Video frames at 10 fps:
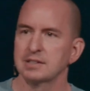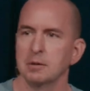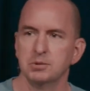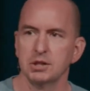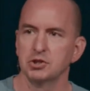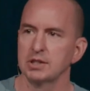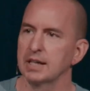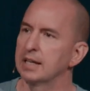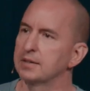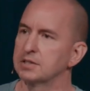same tension
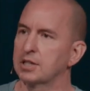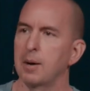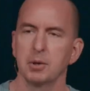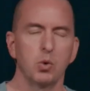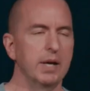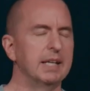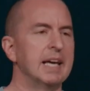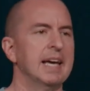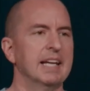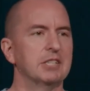again this coming week.
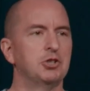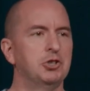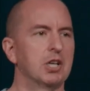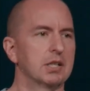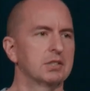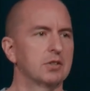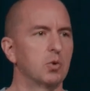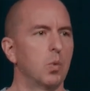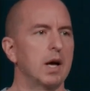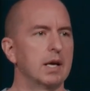It is just the
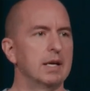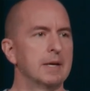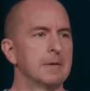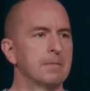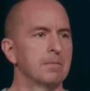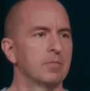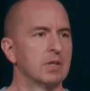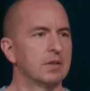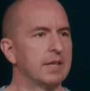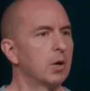way
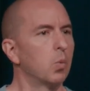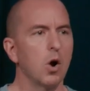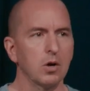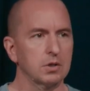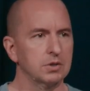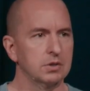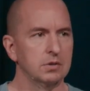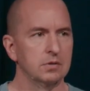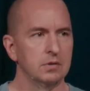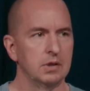that it works.
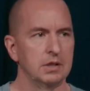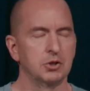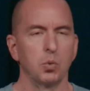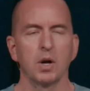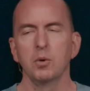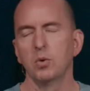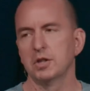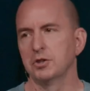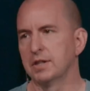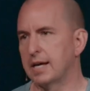And so, what I
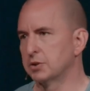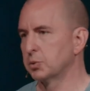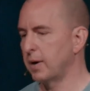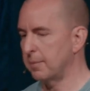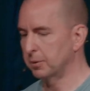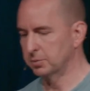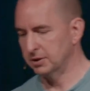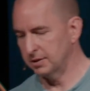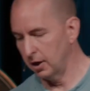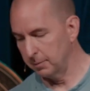want to do today as we wrap
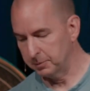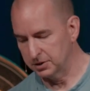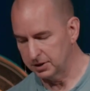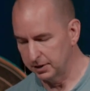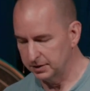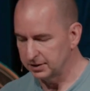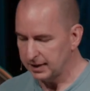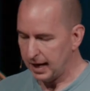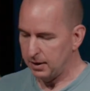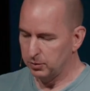this up the series is
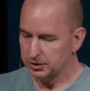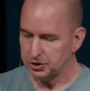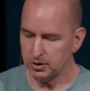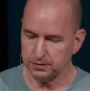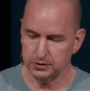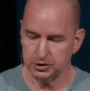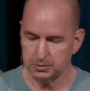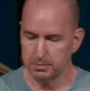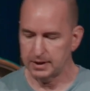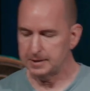I want to talk for just
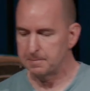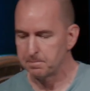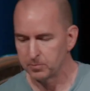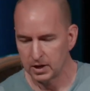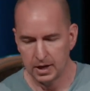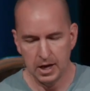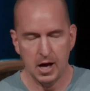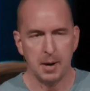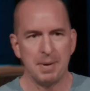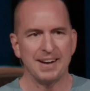a minute
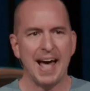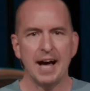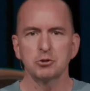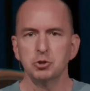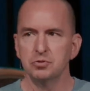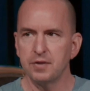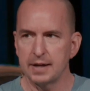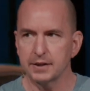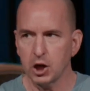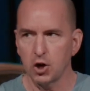about how to
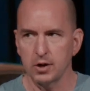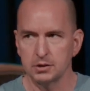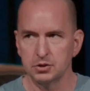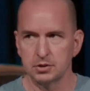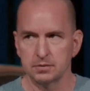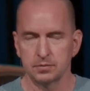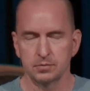find the courage